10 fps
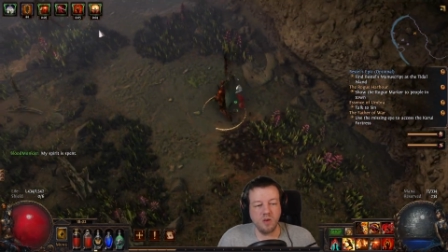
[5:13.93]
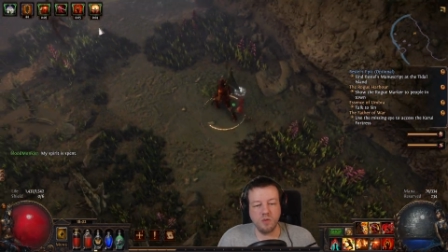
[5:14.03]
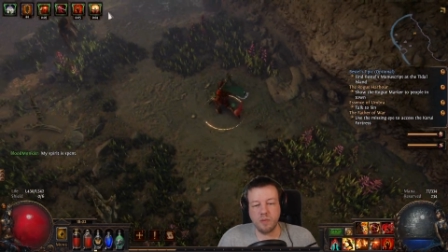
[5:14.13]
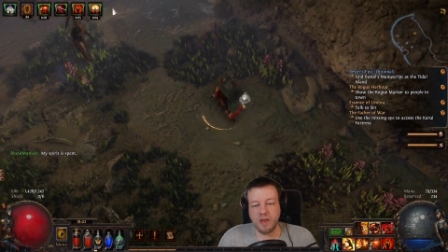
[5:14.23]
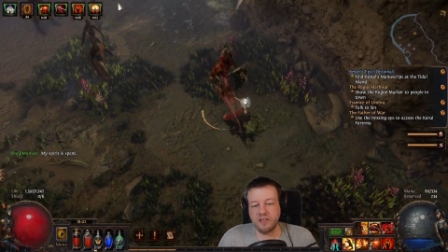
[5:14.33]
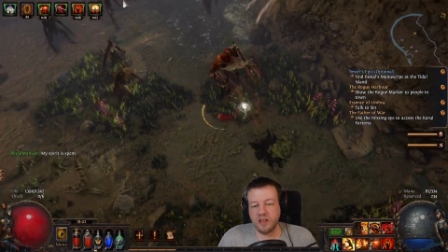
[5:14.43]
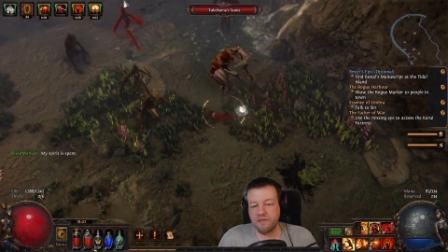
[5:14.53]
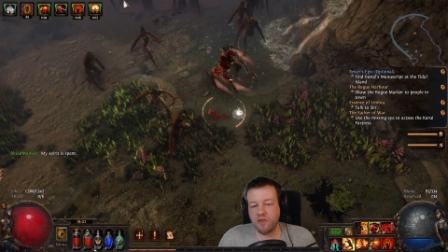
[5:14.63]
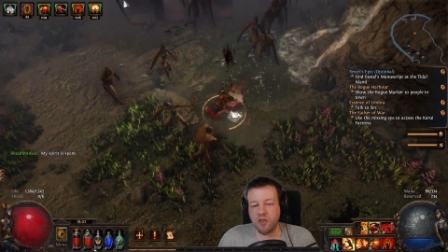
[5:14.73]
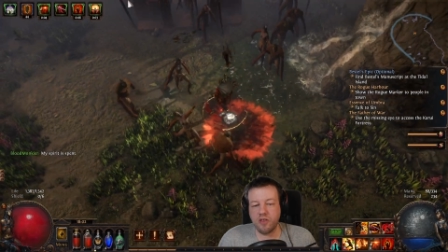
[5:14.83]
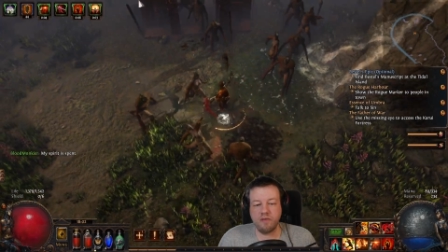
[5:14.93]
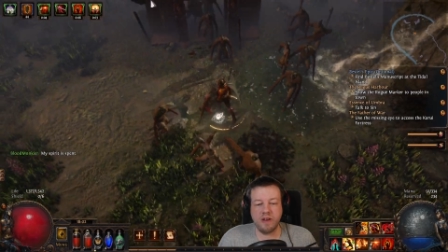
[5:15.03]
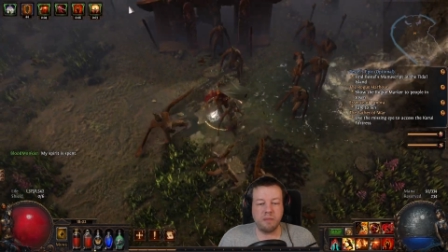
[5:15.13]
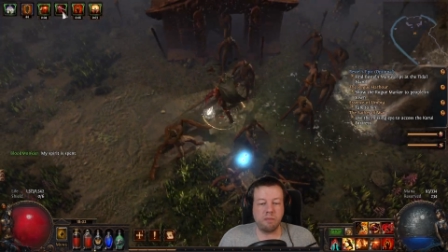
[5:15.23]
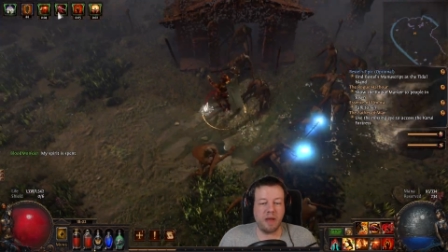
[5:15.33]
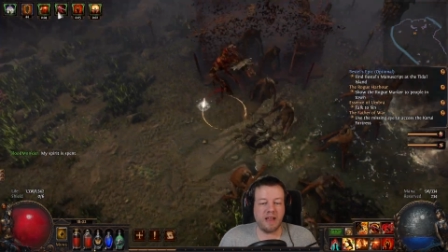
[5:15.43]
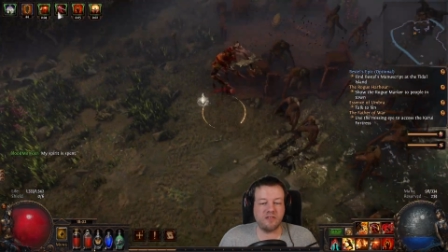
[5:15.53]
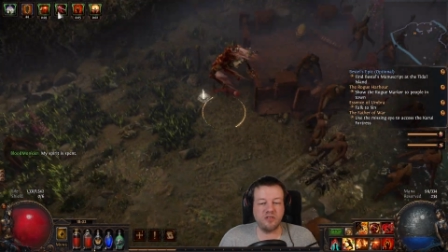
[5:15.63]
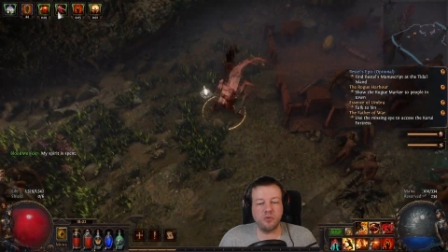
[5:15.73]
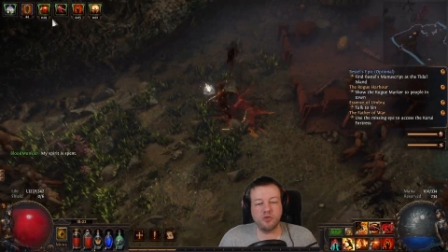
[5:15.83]
We basically follow the arena back
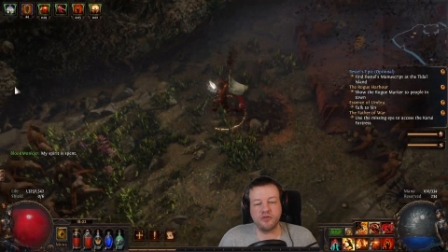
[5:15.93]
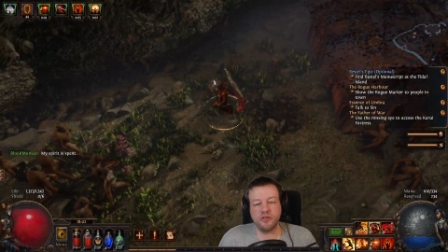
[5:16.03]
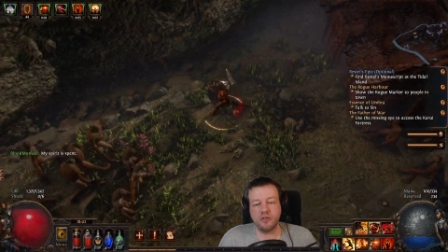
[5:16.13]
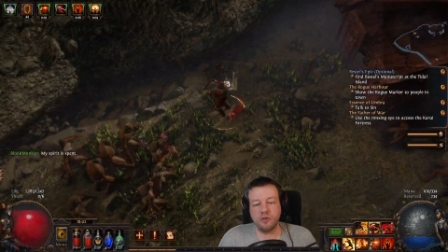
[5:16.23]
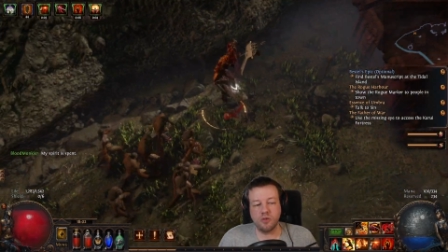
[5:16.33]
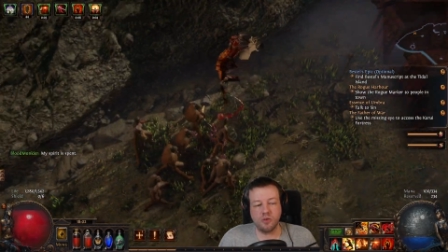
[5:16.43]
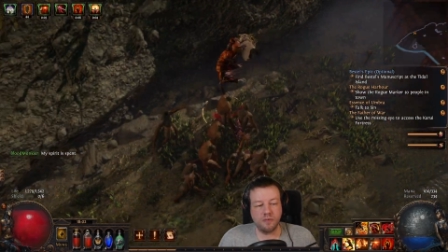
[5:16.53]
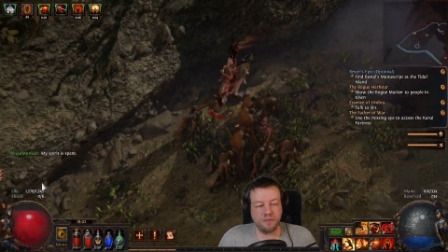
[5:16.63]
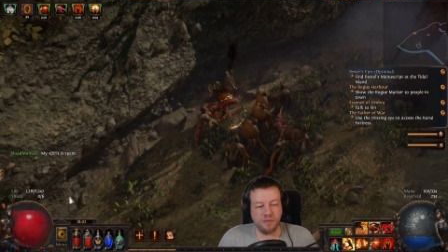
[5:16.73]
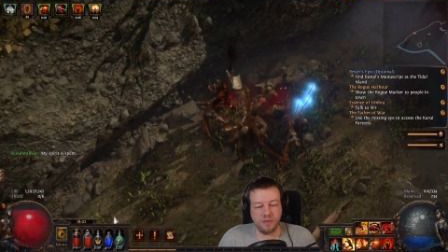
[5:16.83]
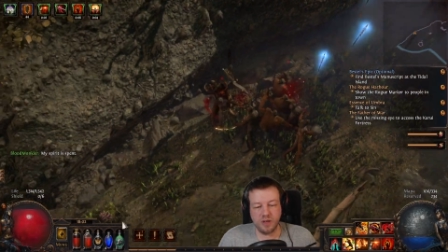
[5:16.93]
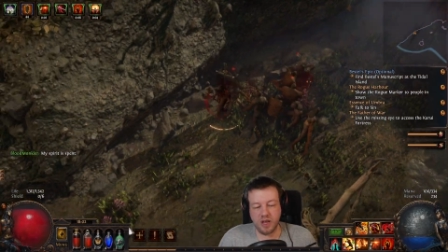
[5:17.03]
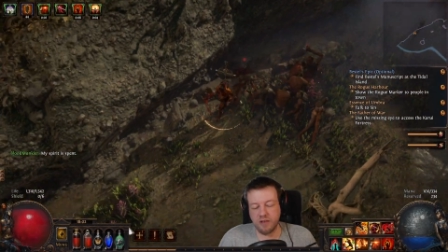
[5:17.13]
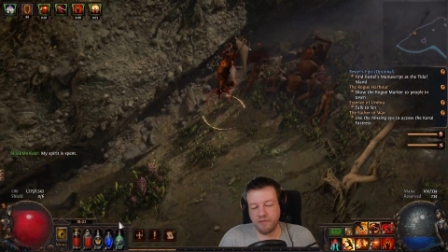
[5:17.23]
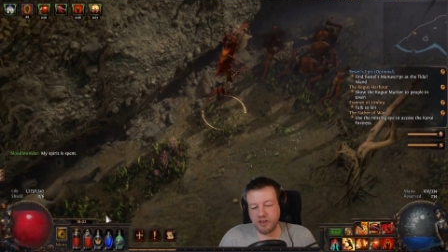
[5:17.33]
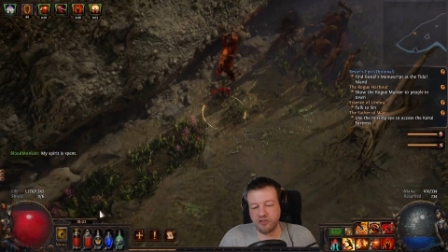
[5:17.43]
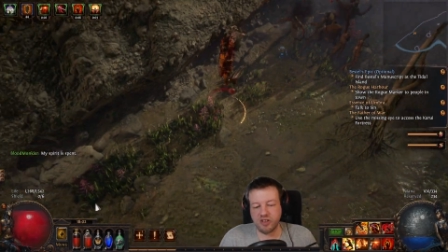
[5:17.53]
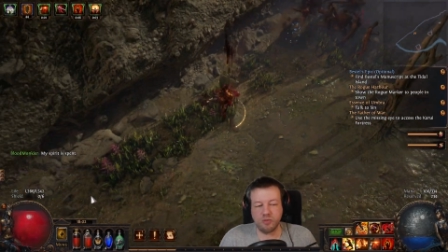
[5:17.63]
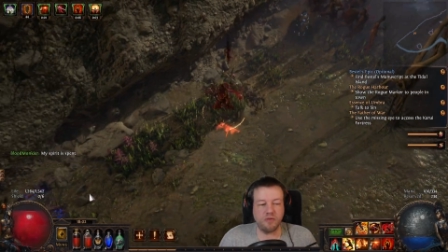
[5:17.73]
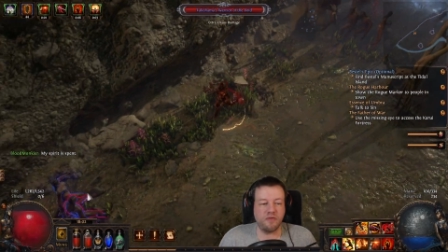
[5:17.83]
towards the door, and eventually
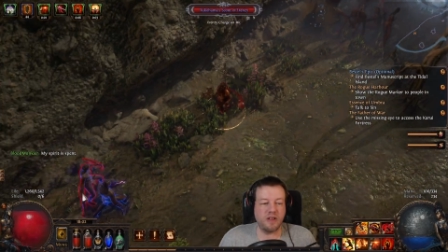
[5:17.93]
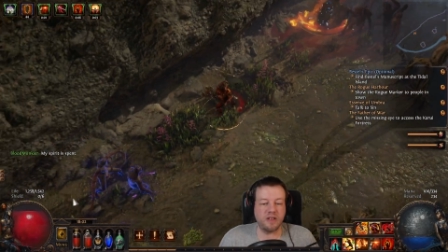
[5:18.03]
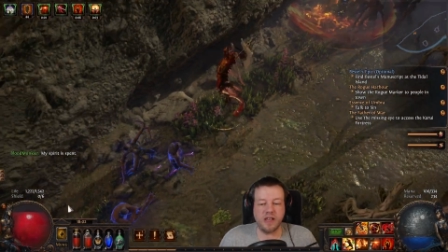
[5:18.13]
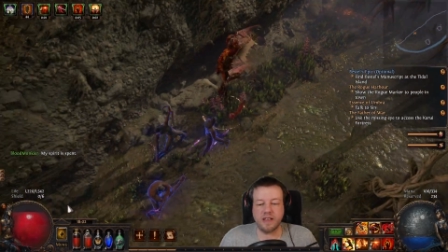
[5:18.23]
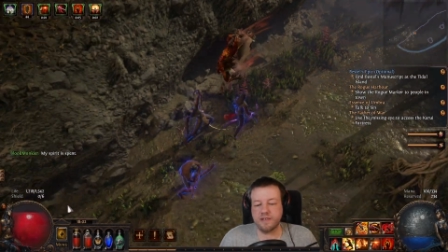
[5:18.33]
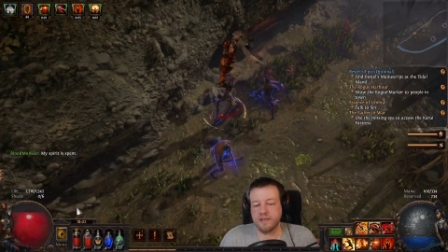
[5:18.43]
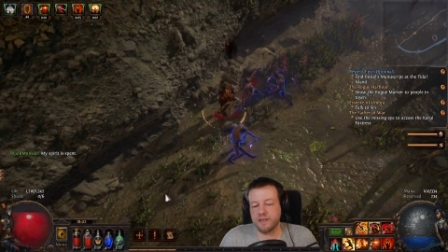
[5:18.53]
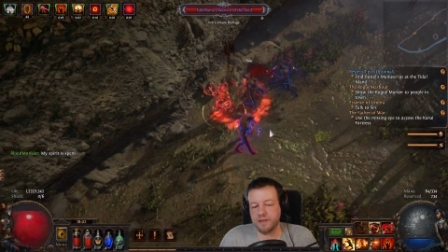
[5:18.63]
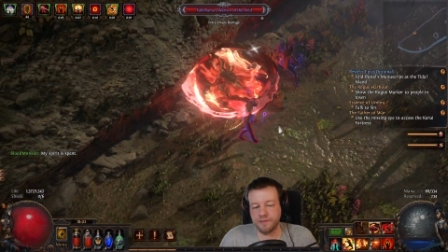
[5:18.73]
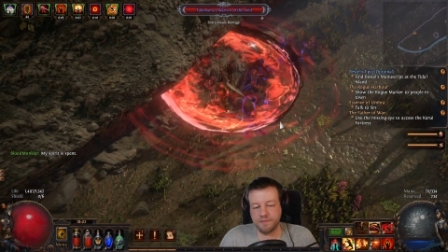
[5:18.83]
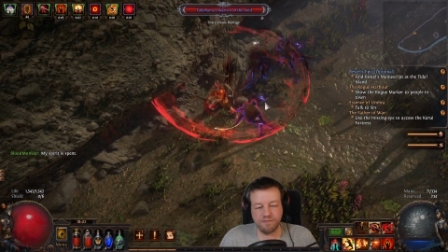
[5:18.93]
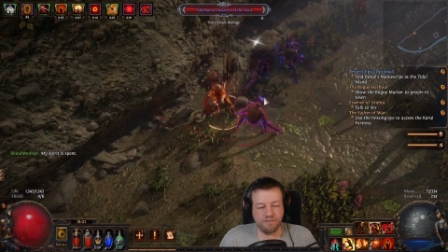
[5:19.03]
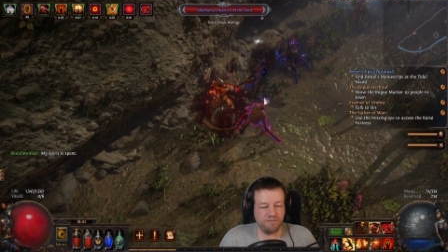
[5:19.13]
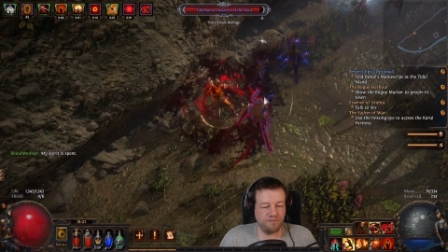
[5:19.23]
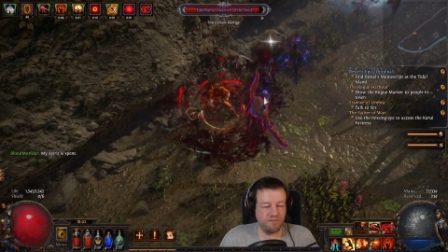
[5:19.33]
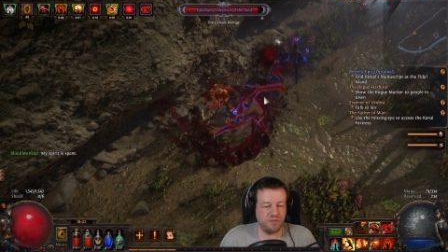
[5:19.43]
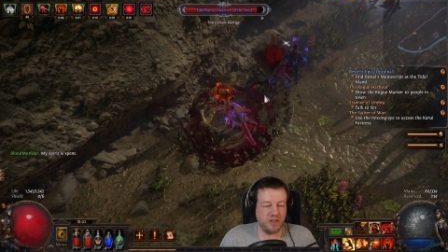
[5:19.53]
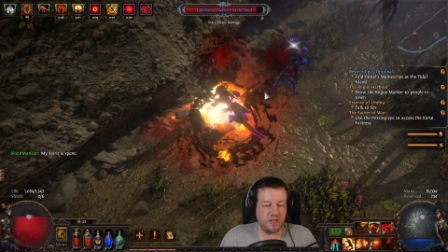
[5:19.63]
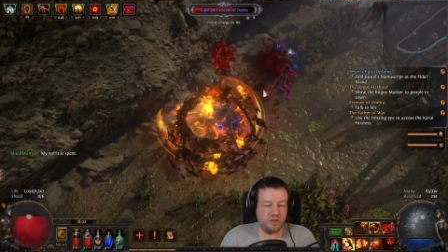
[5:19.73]
we'll find an exit. Kill